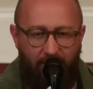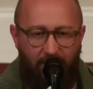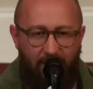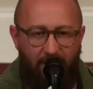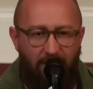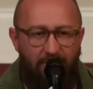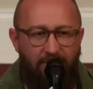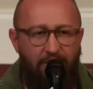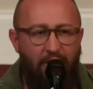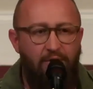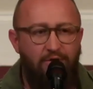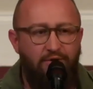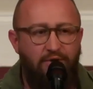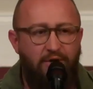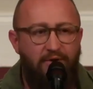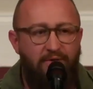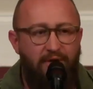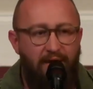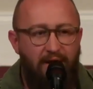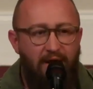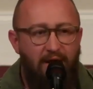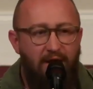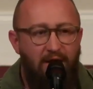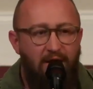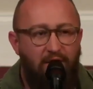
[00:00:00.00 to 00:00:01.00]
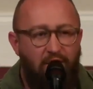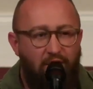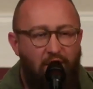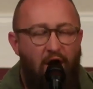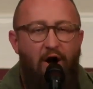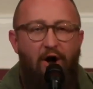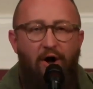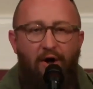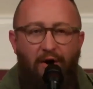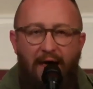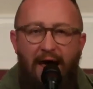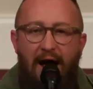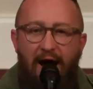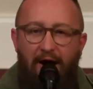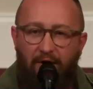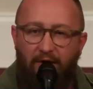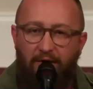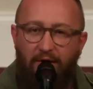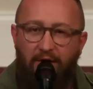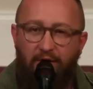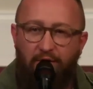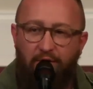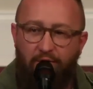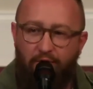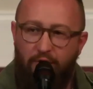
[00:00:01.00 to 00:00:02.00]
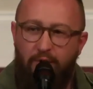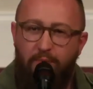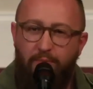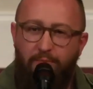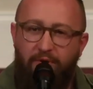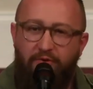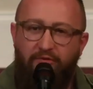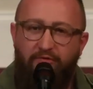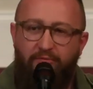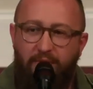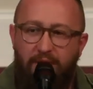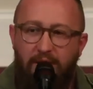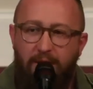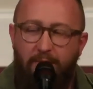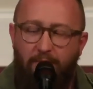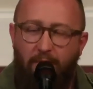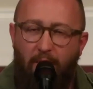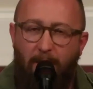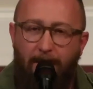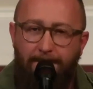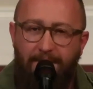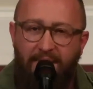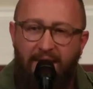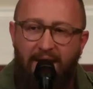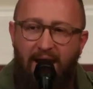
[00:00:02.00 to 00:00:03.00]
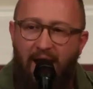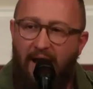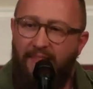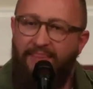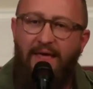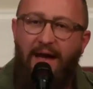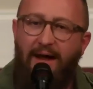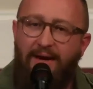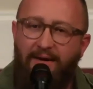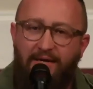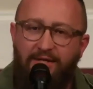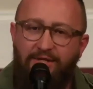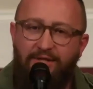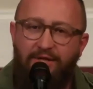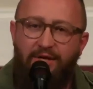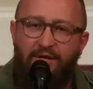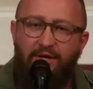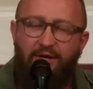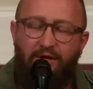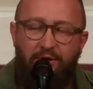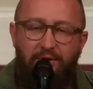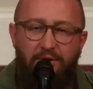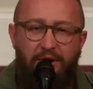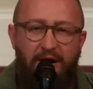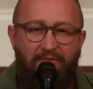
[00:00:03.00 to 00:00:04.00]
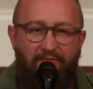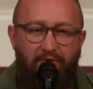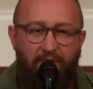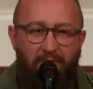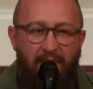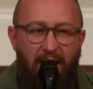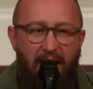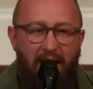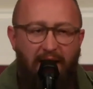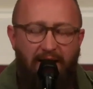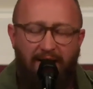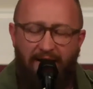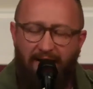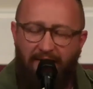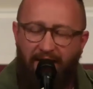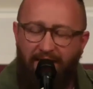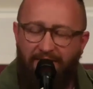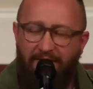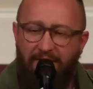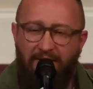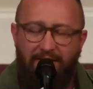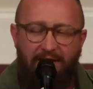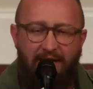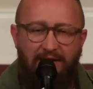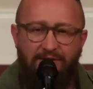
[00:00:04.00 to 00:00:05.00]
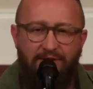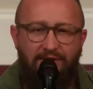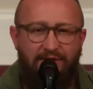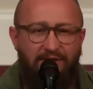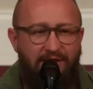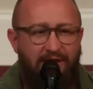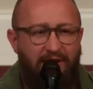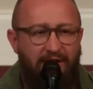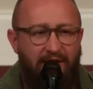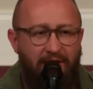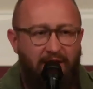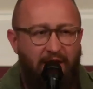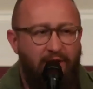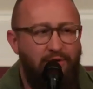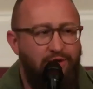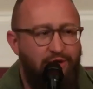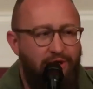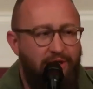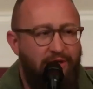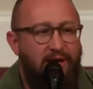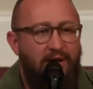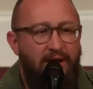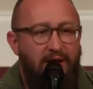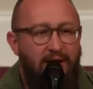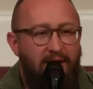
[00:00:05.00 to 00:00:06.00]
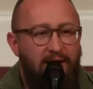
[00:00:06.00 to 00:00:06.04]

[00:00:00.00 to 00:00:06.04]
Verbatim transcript: Those are the called out group of people, and that doesn't include everybody. Now, I think that's a silly notion.